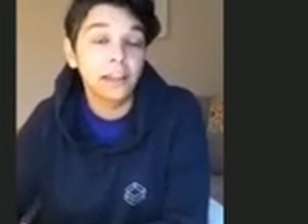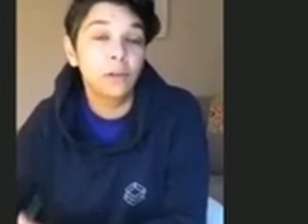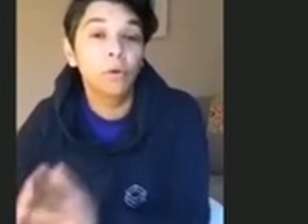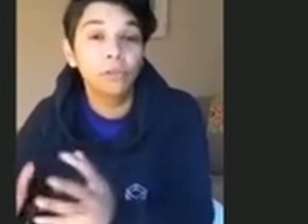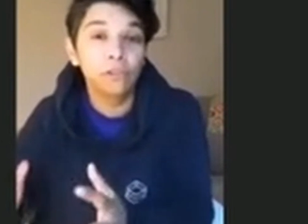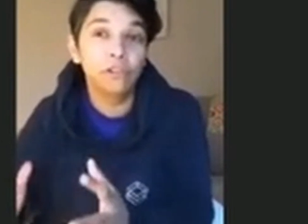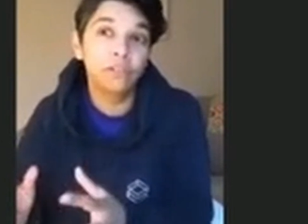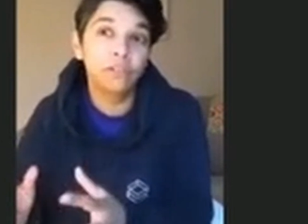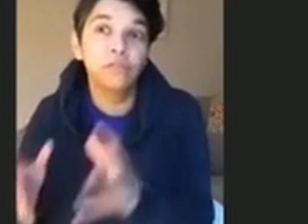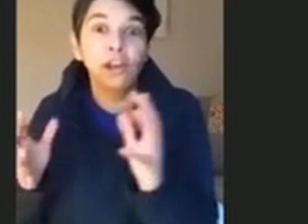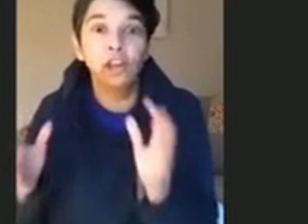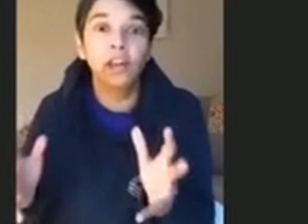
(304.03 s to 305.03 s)
together. It wasn't just
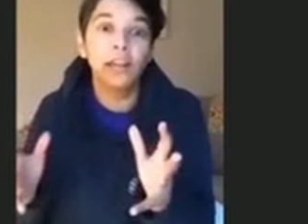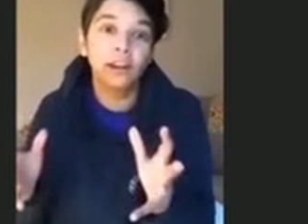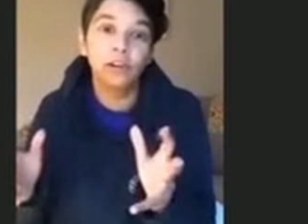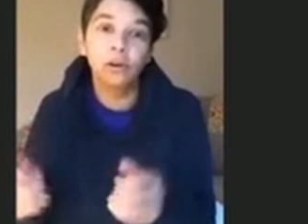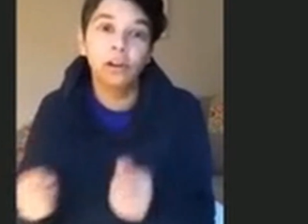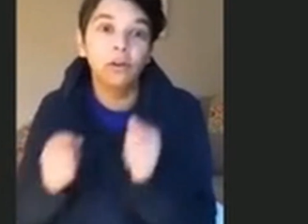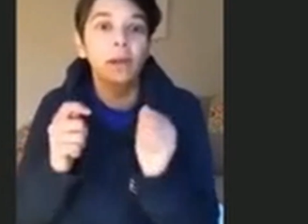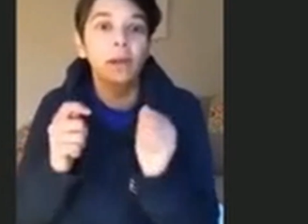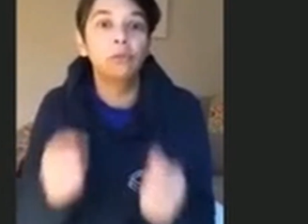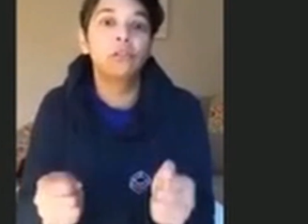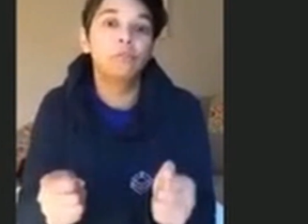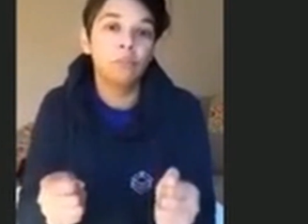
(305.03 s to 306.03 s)
the regulator going, okay,
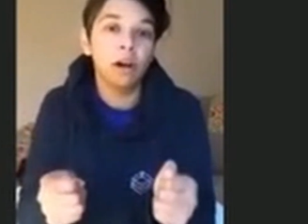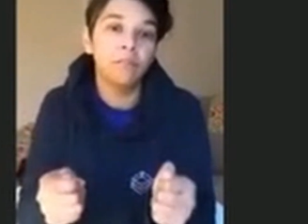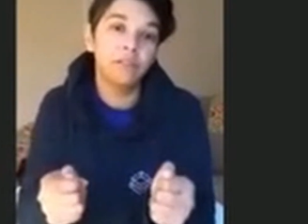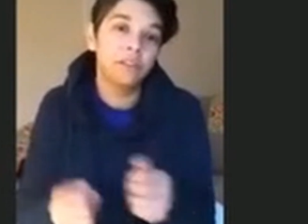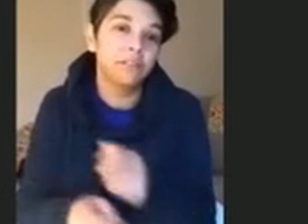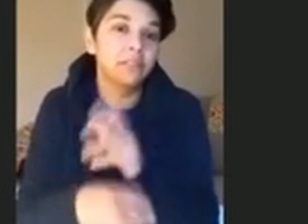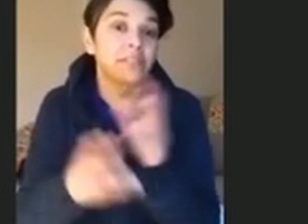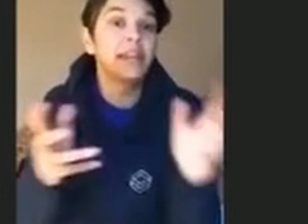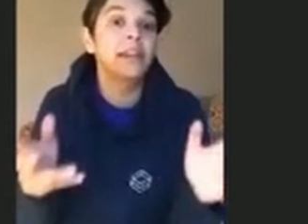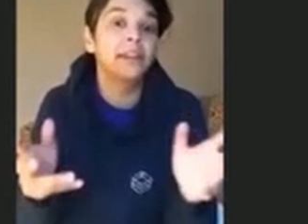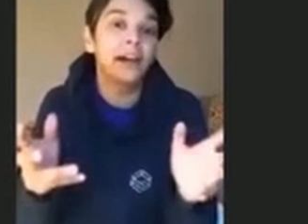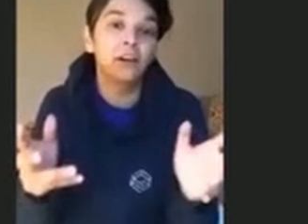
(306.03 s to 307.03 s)
I'm going to draft this and
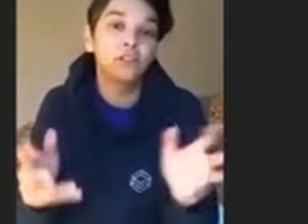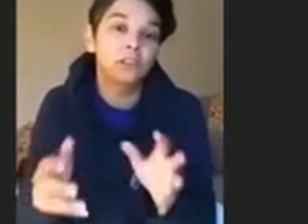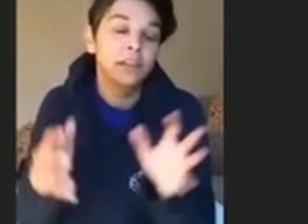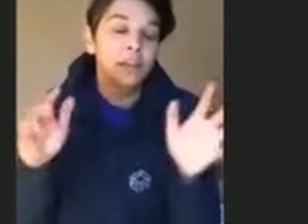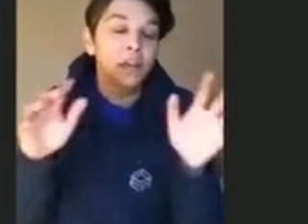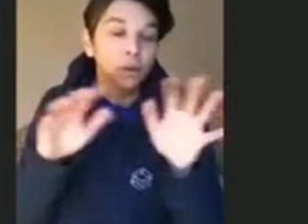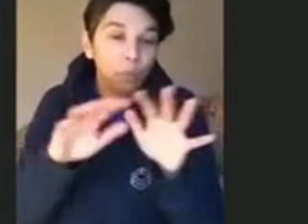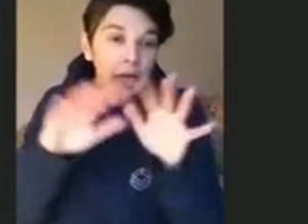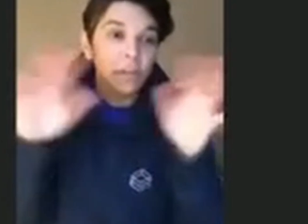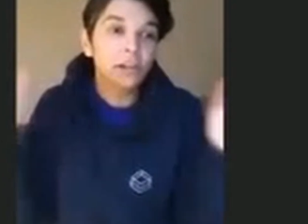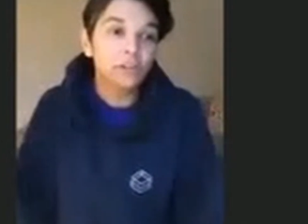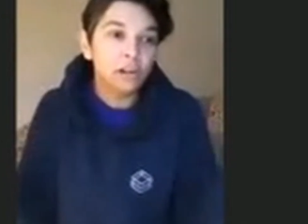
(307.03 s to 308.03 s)
send it out.
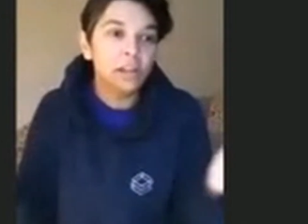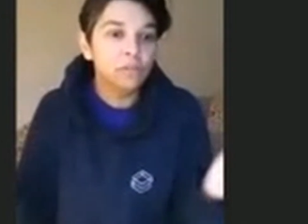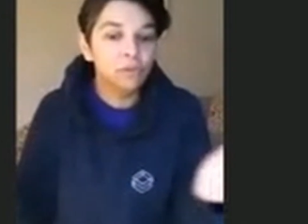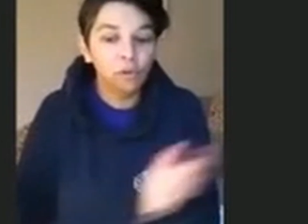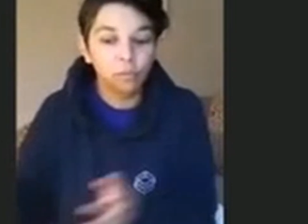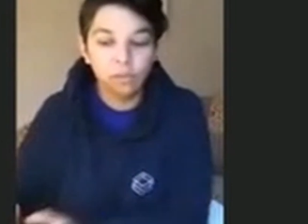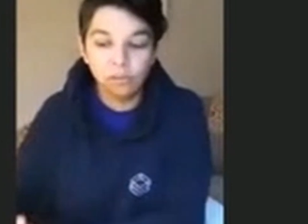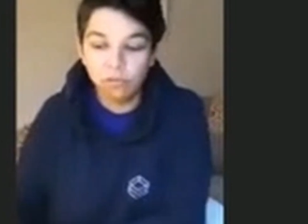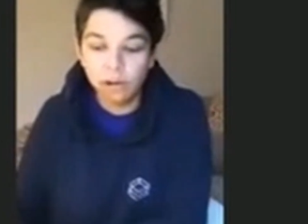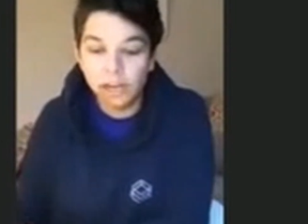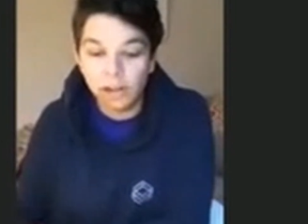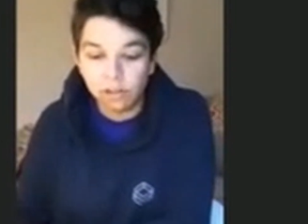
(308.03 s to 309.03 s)
We literally formed this
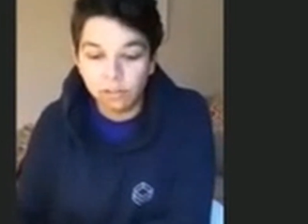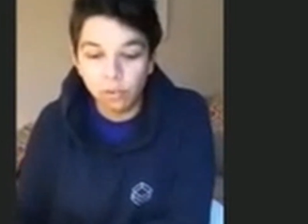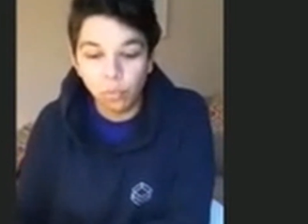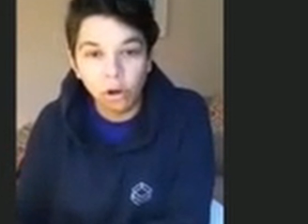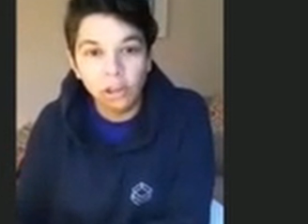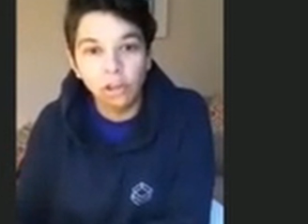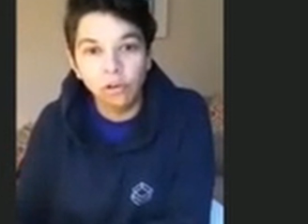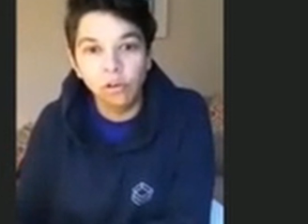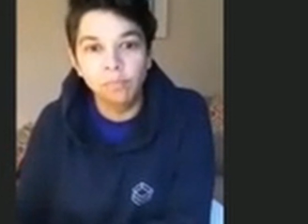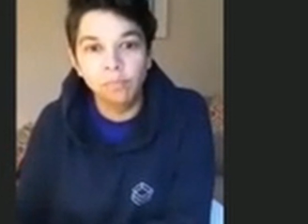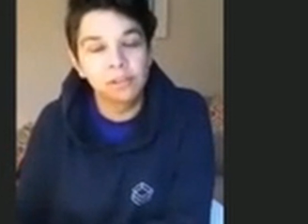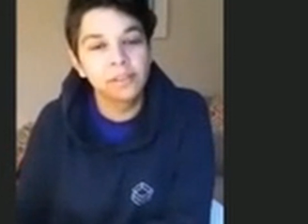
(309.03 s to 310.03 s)
really lovely working
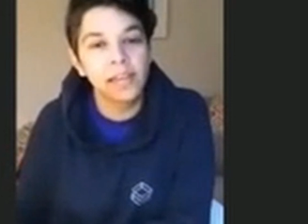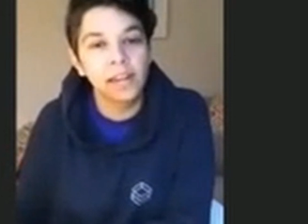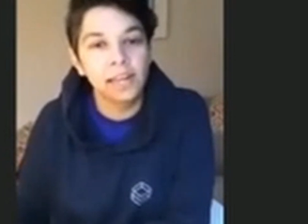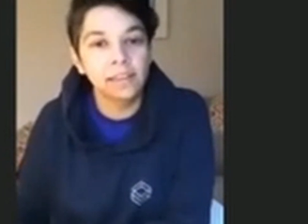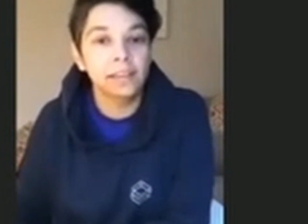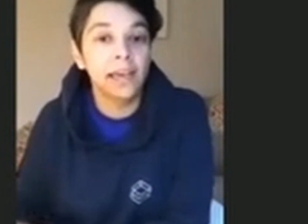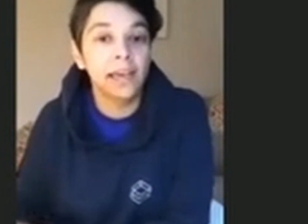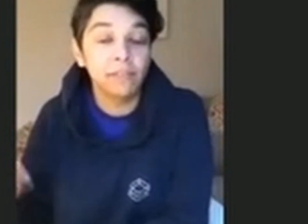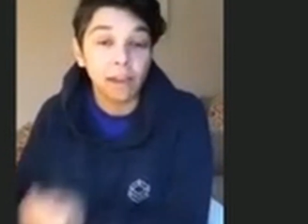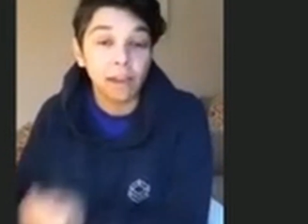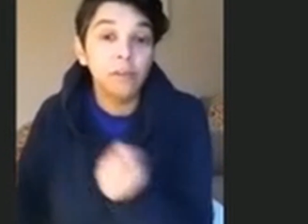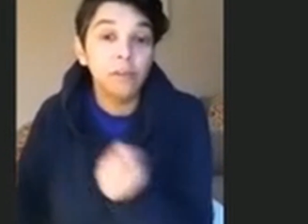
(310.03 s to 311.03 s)
group to say, let's
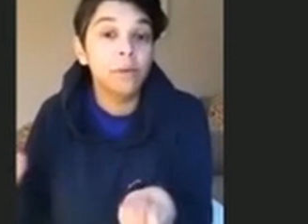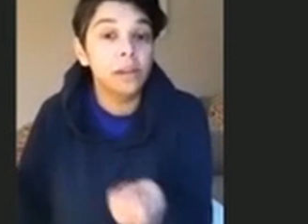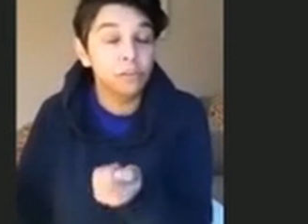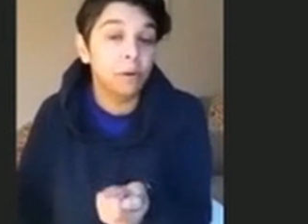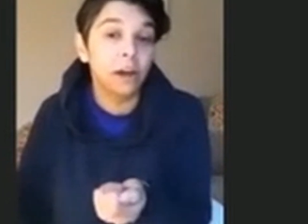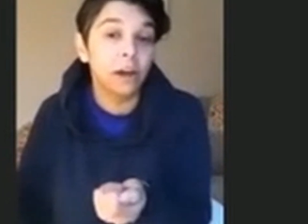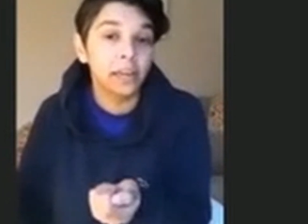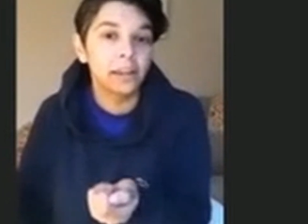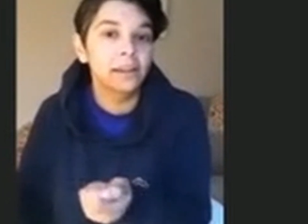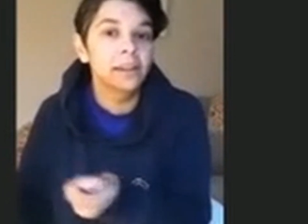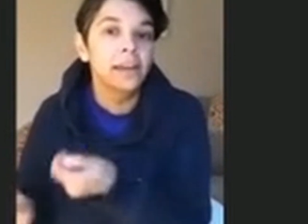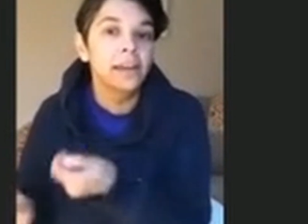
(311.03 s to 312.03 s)
have everybody's
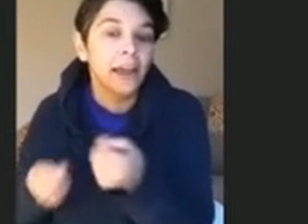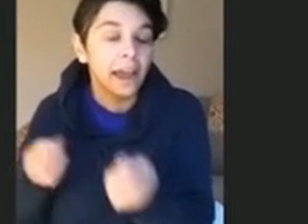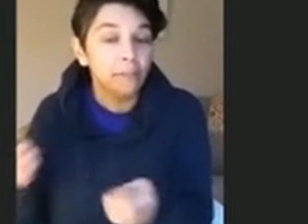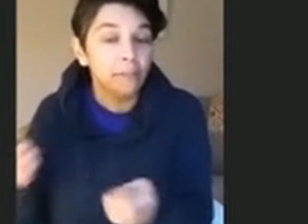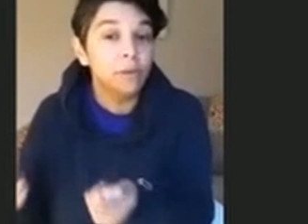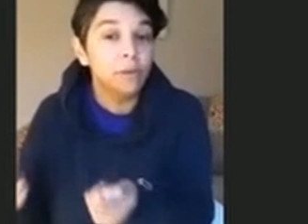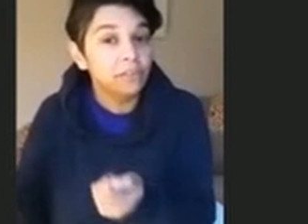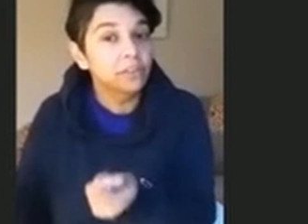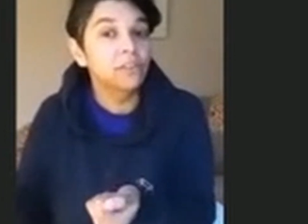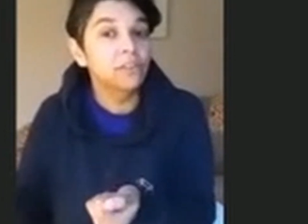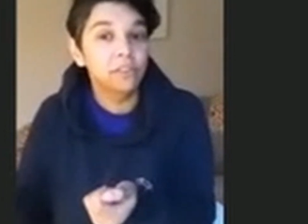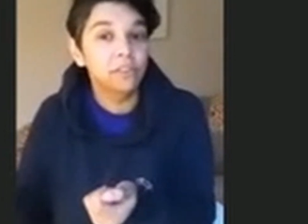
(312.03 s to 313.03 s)
buy-in,
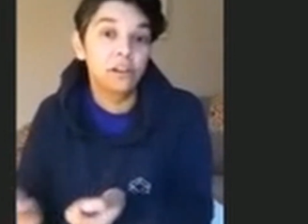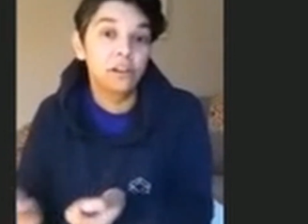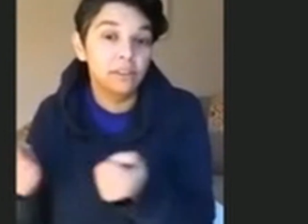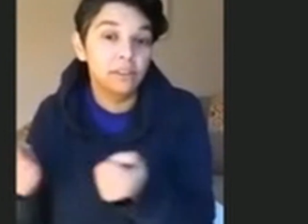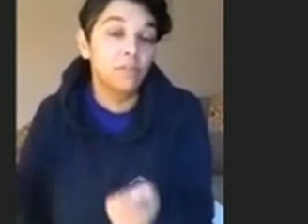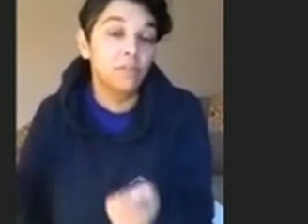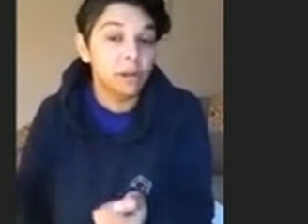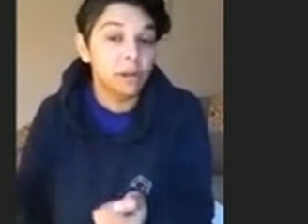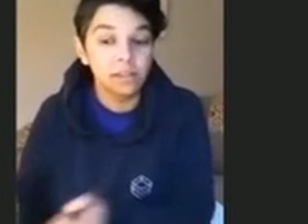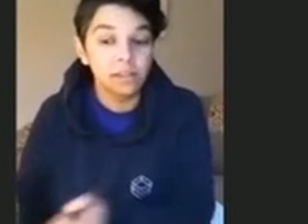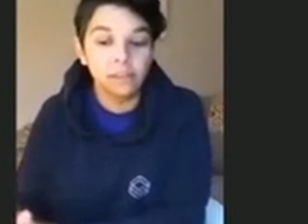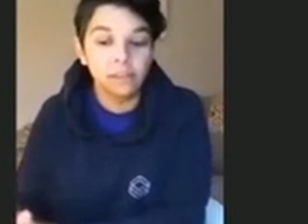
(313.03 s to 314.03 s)
everybody's concerns, and
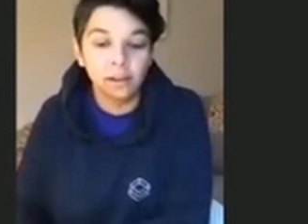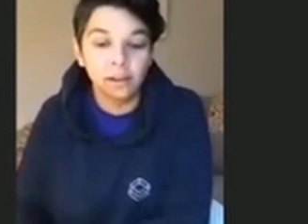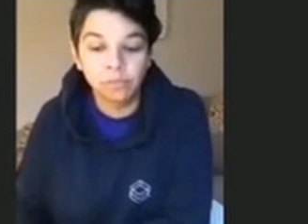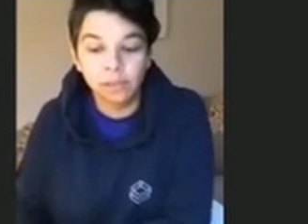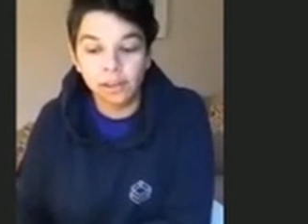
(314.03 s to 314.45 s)
everybody's